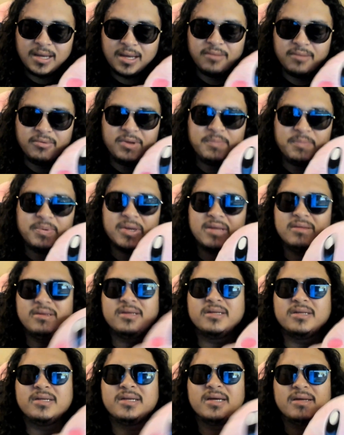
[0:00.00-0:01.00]
We probably
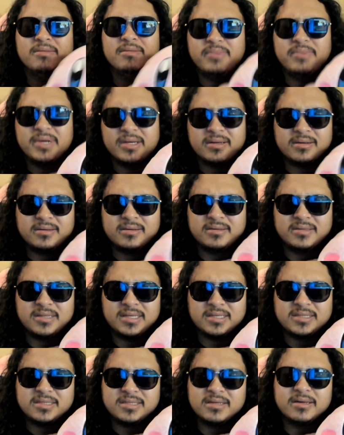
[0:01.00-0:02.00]
could have gotten better,
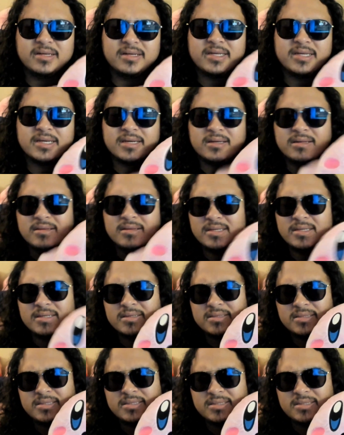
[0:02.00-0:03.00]
like studying
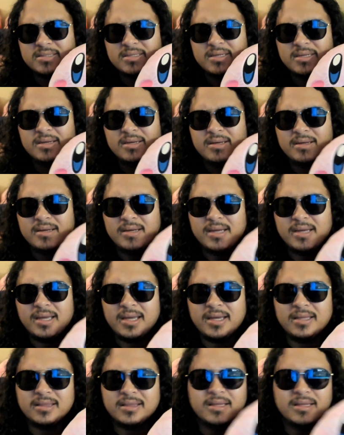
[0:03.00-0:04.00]
analytics
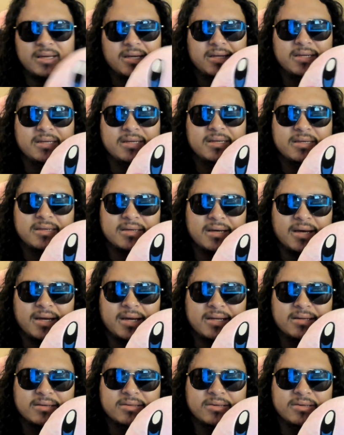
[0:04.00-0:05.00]
and, like, I
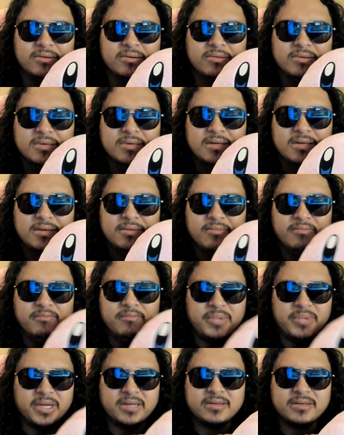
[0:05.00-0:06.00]
don't know,
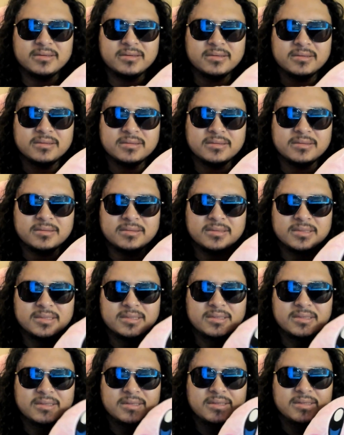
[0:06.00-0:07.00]
better.
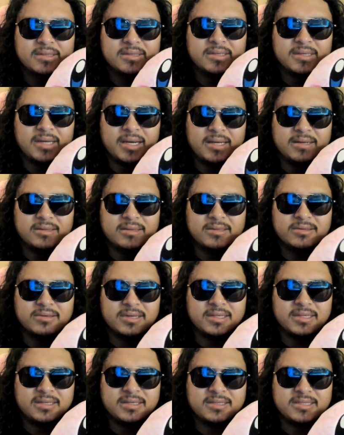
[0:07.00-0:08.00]
I don't know.
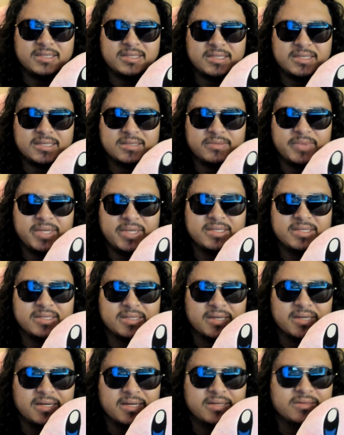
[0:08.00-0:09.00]
I think Jinx has amazing
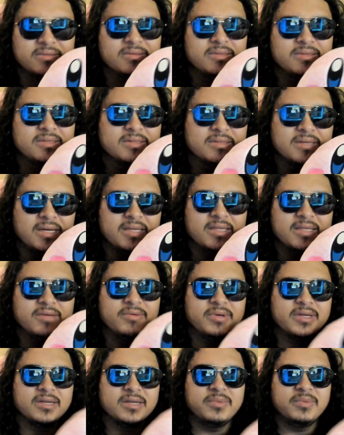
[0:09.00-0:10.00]
titles. I think
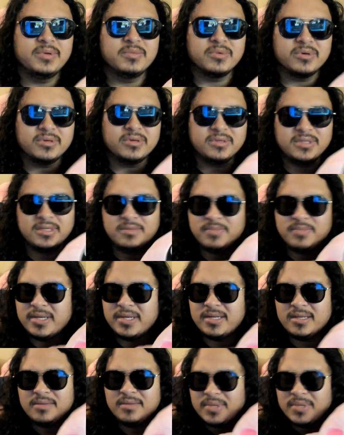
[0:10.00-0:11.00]
we could have been more
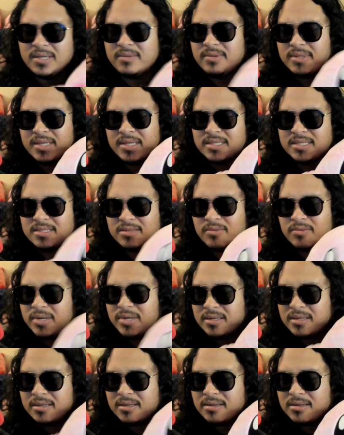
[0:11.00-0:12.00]
clickbaity, maybe. That's the
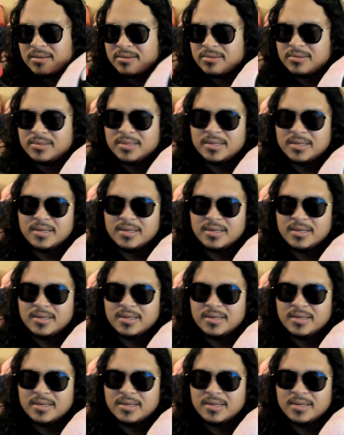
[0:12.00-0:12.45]
way to go.